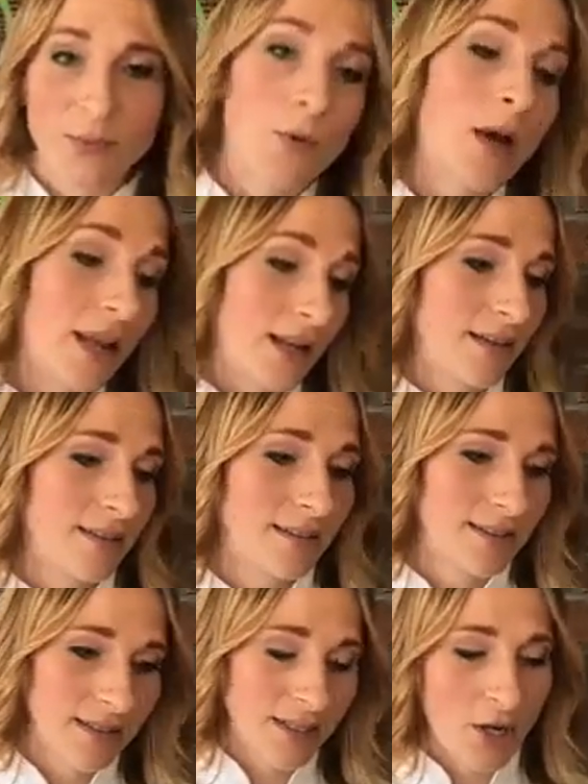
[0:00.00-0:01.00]
what,
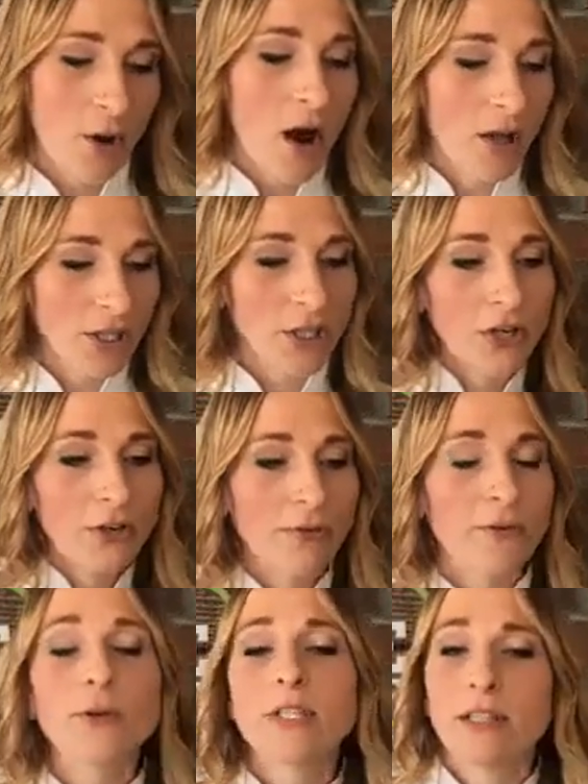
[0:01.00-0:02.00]
your
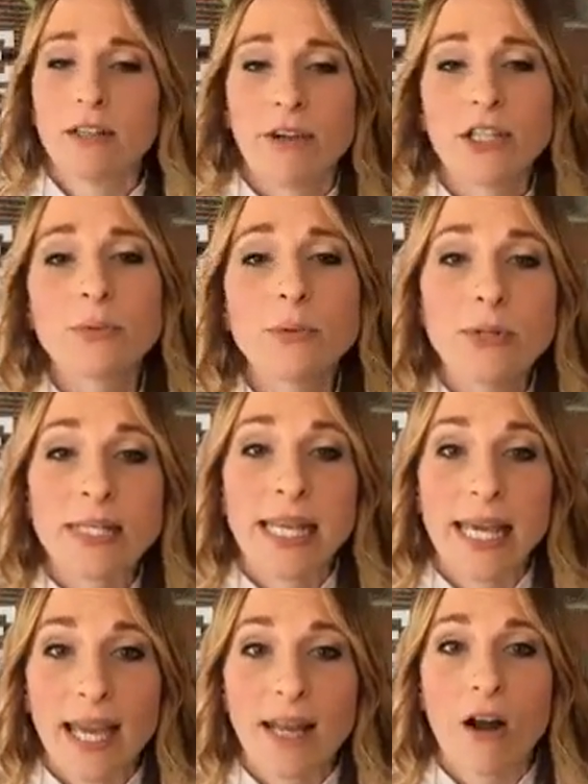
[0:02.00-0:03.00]
fruits and your vegetables
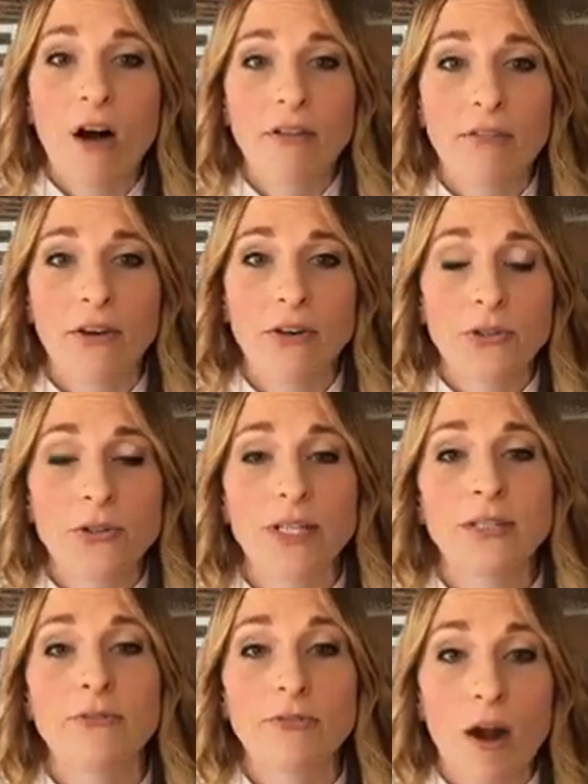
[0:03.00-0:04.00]
get all of their
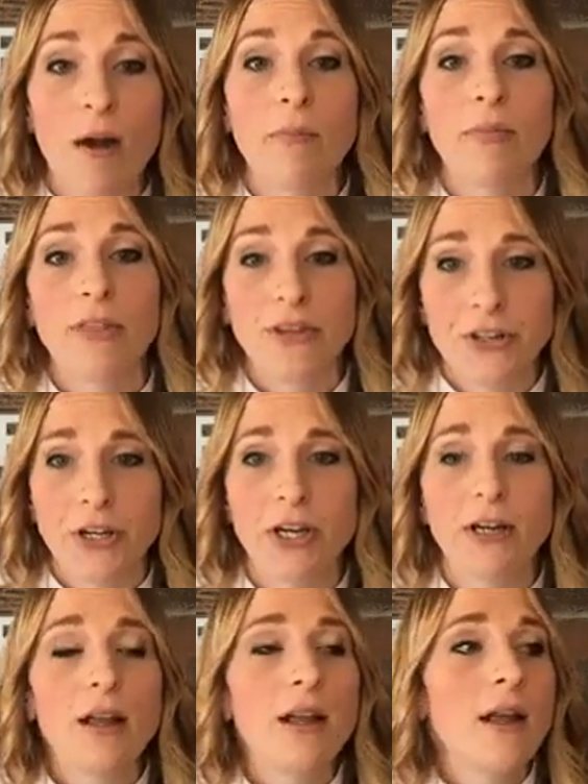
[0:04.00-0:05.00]
nutrients from the dirt.
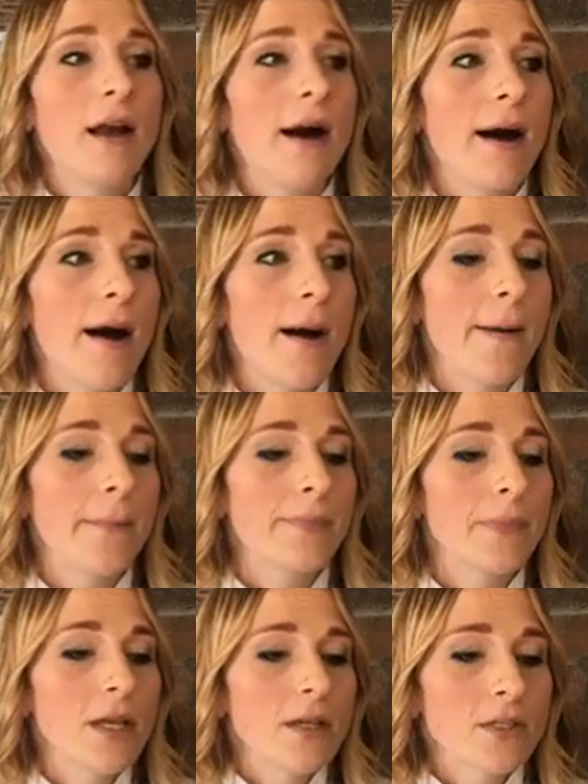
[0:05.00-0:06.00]

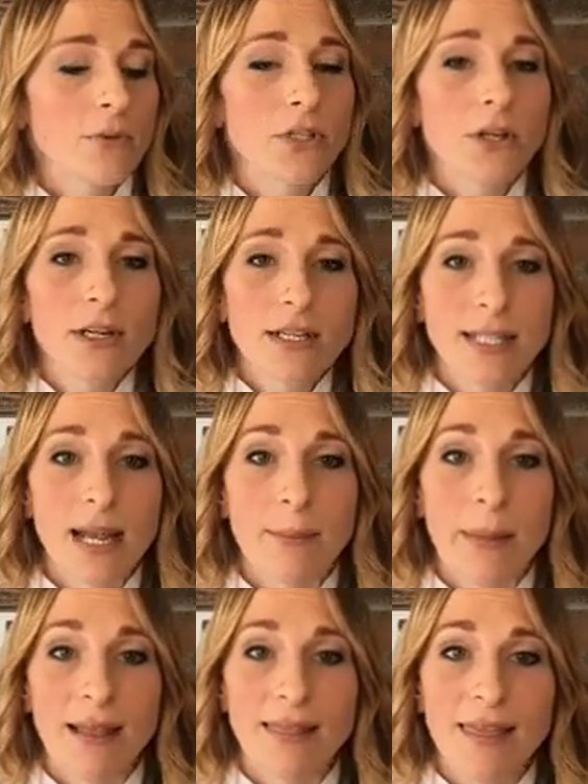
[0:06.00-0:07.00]
So dirt is not a
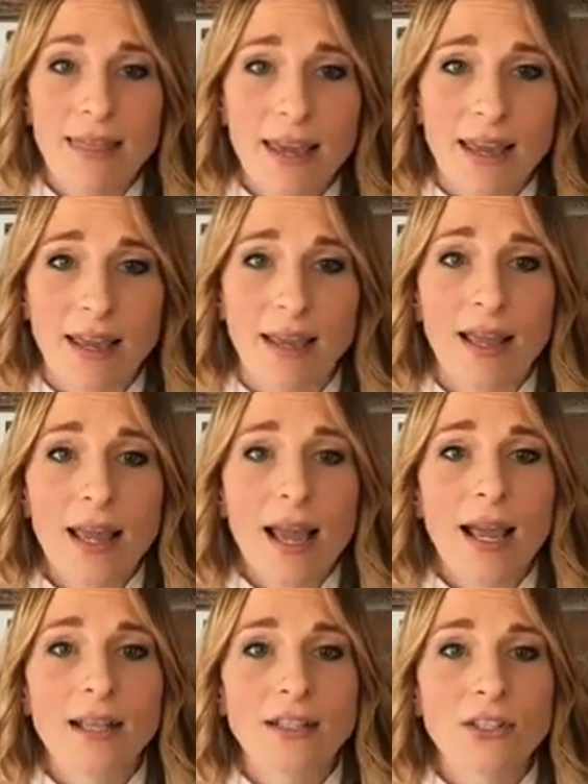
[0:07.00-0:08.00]
bad thing.
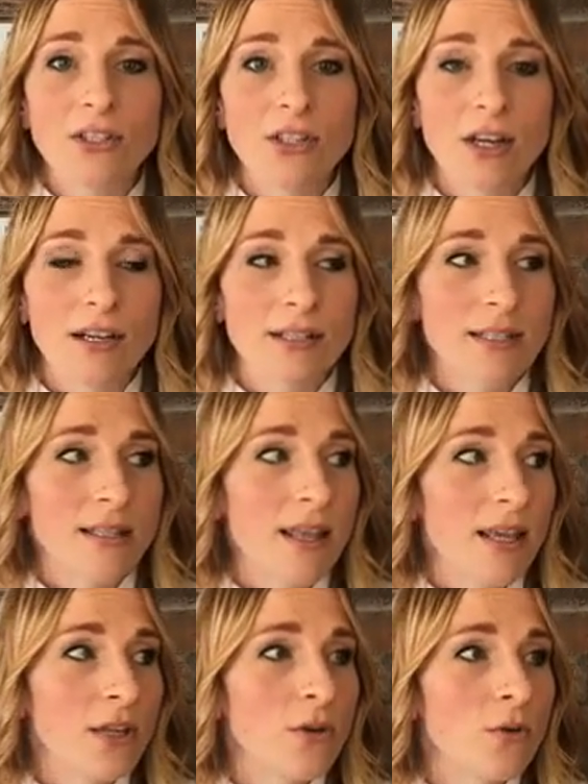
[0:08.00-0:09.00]
It's just that
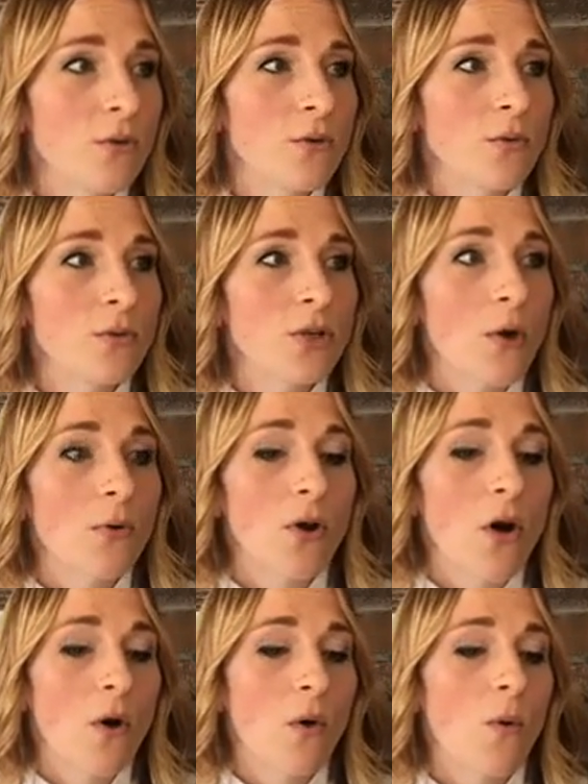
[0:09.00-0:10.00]
you don't
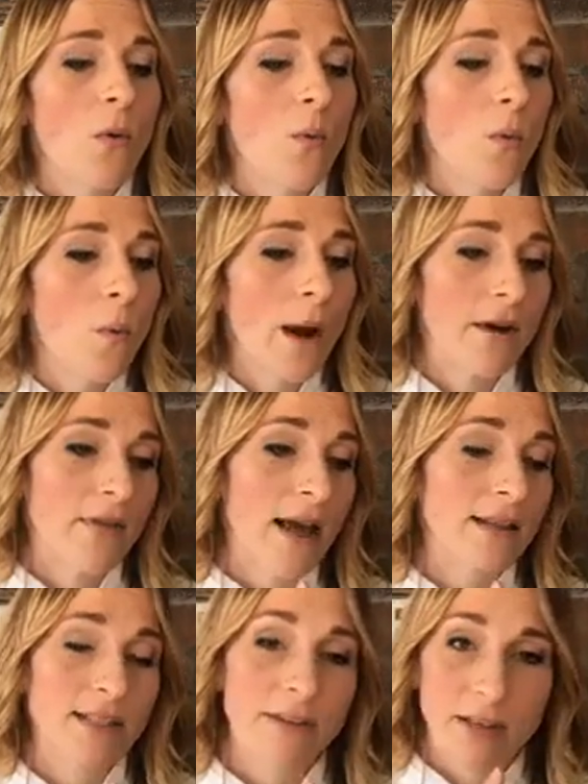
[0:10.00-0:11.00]
know where
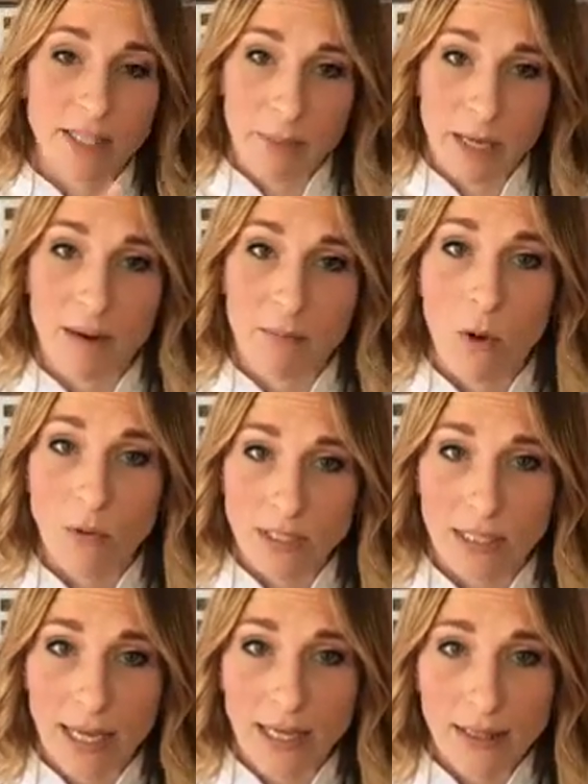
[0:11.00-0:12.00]
that stuff has been, most
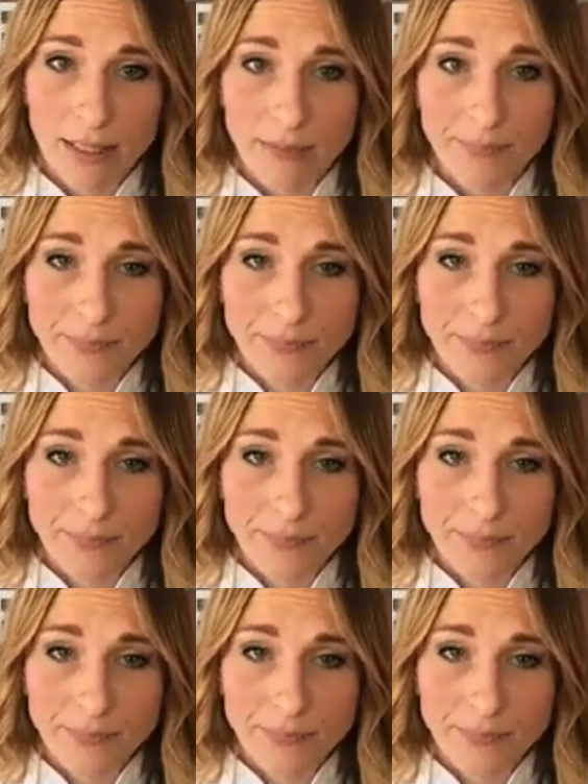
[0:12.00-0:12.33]
likely.